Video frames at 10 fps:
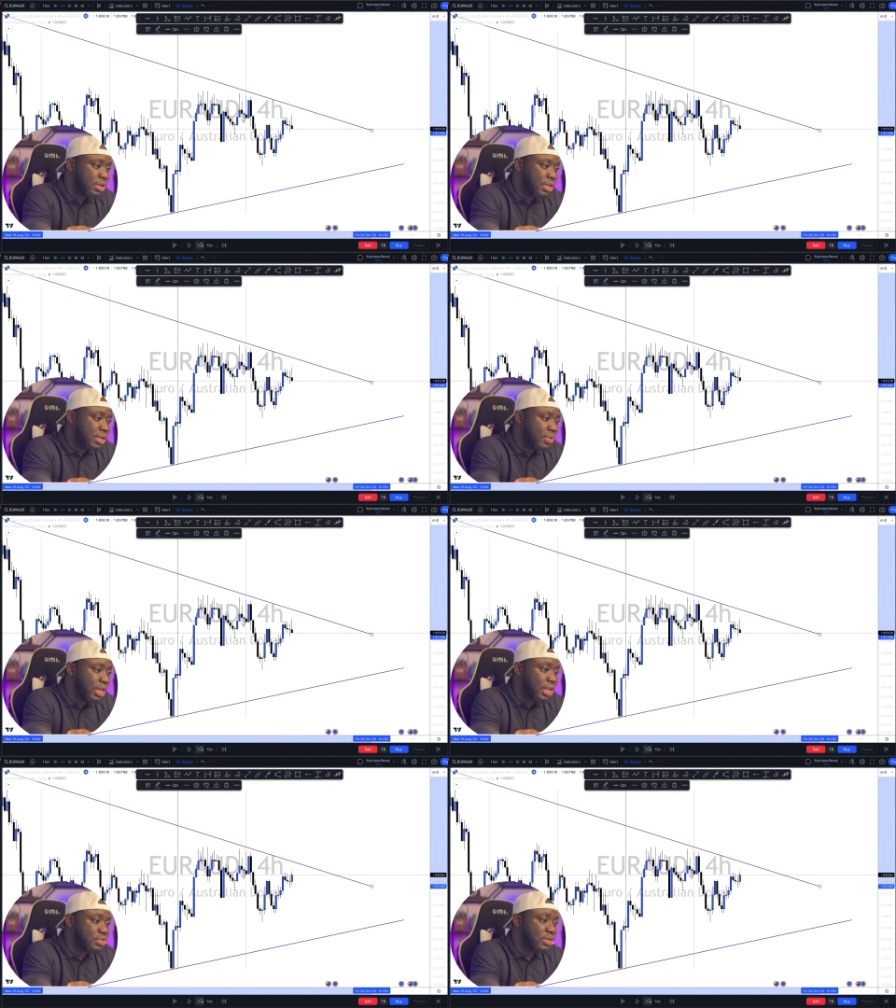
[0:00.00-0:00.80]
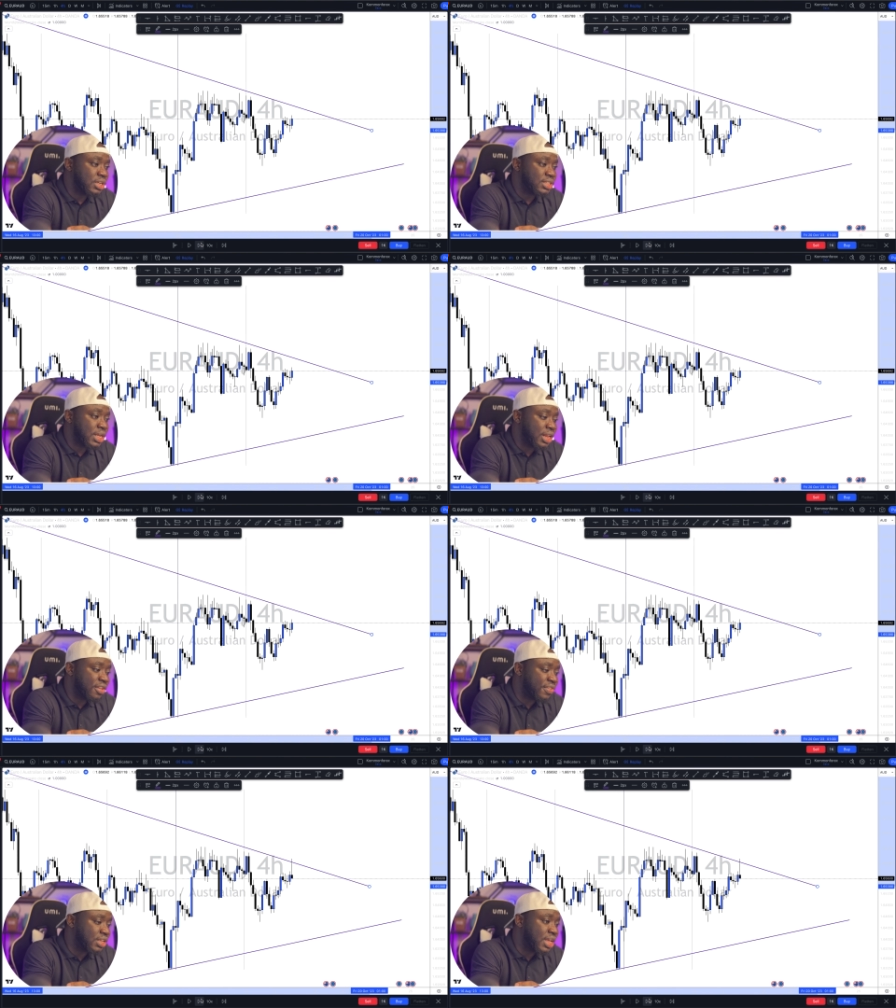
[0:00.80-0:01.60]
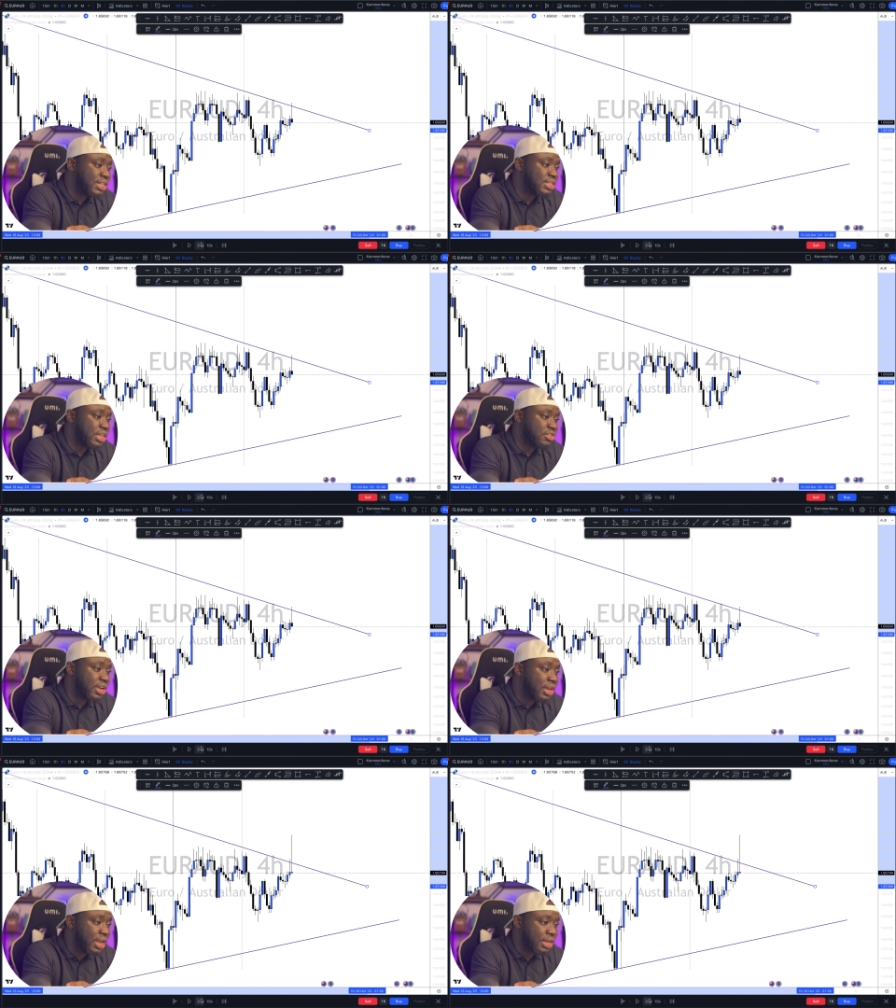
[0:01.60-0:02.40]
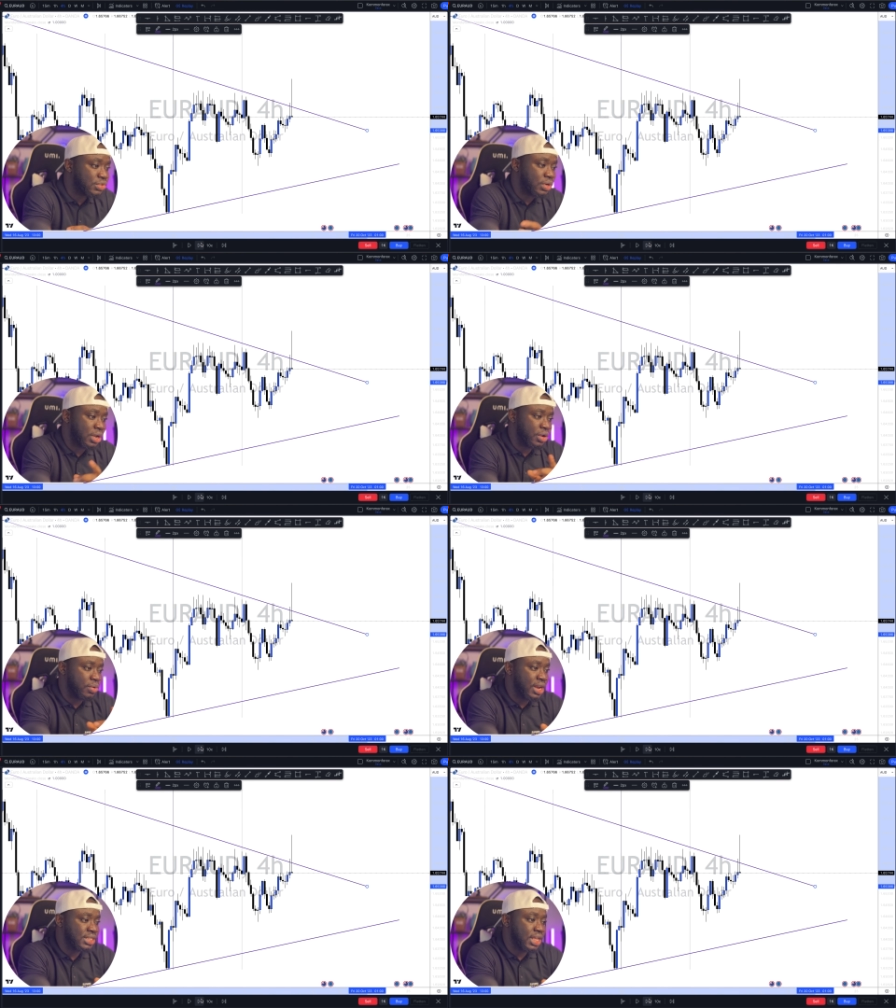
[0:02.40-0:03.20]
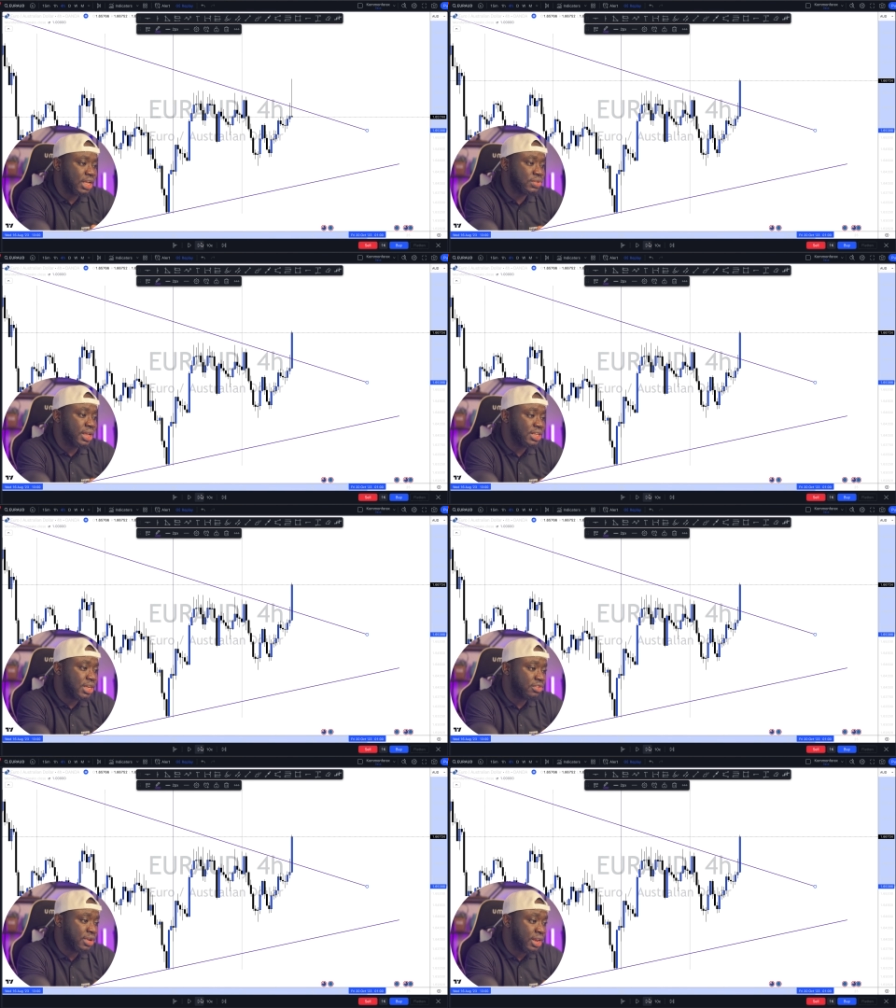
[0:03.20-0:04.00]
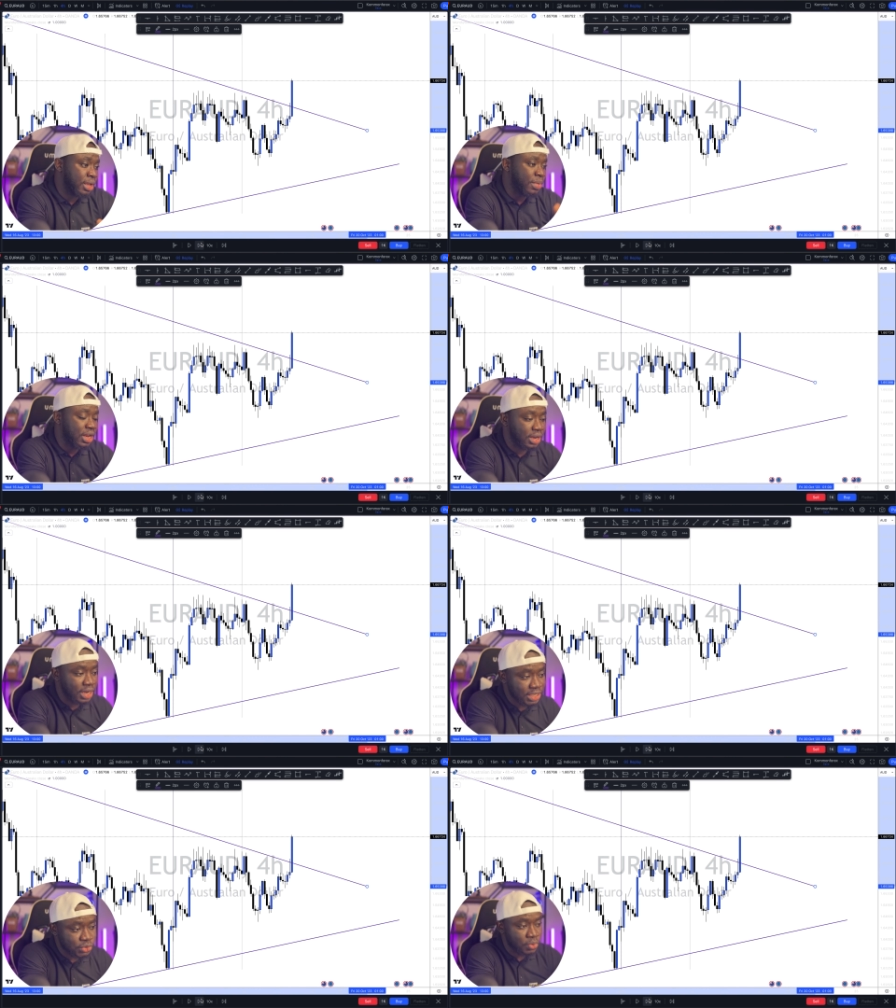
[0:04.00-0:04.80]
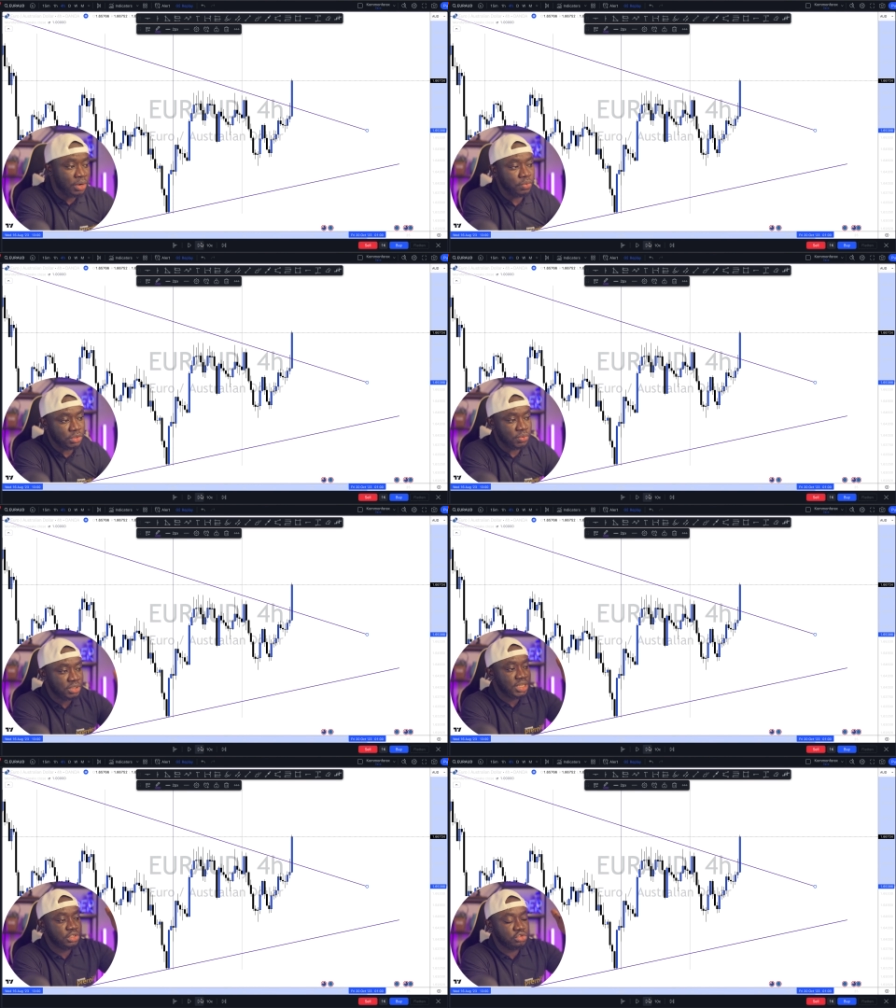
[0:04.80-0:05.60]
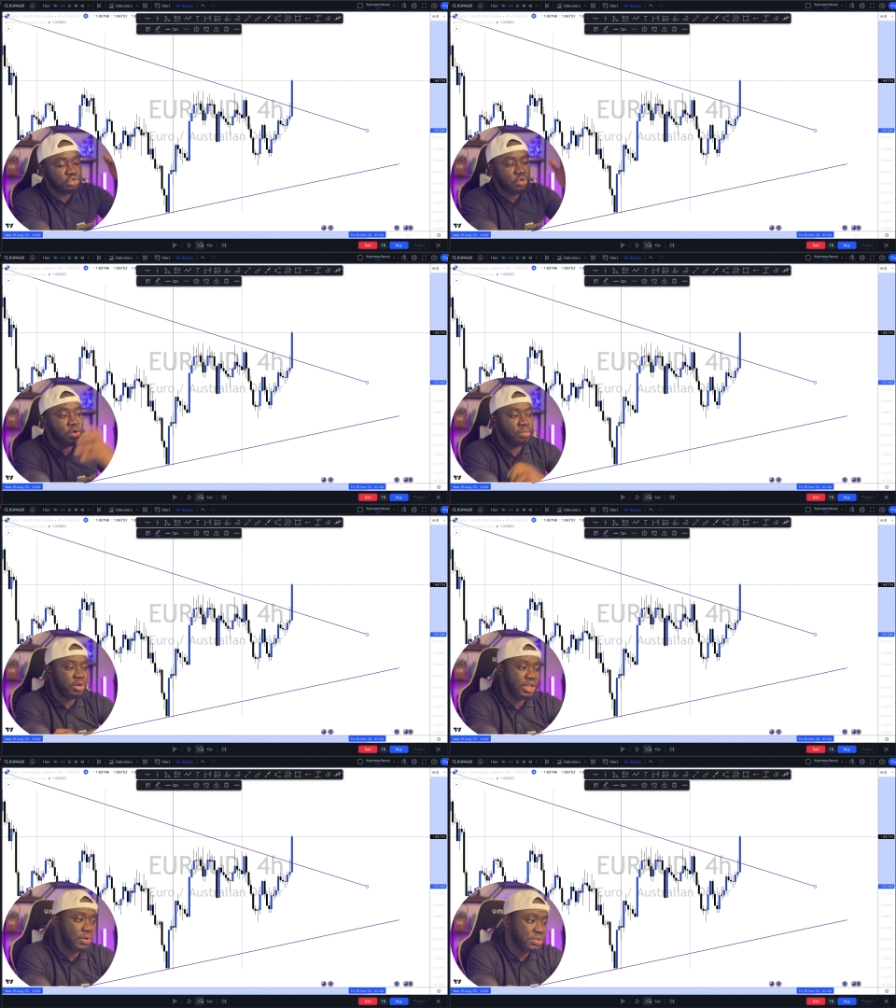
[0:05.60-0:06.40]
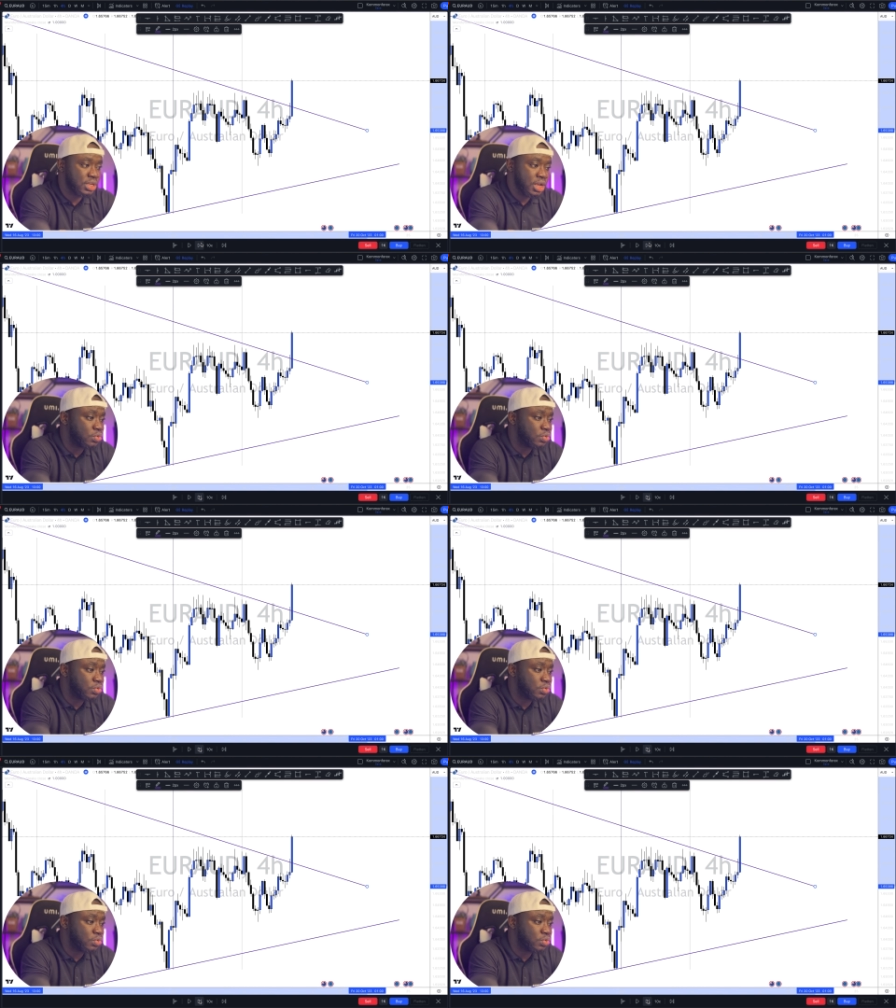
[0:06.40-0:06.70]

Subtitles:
Then we can actually decide if it hits the trend line. So now you realize they actually hit the trend line, but the next one was what? A strong breakout.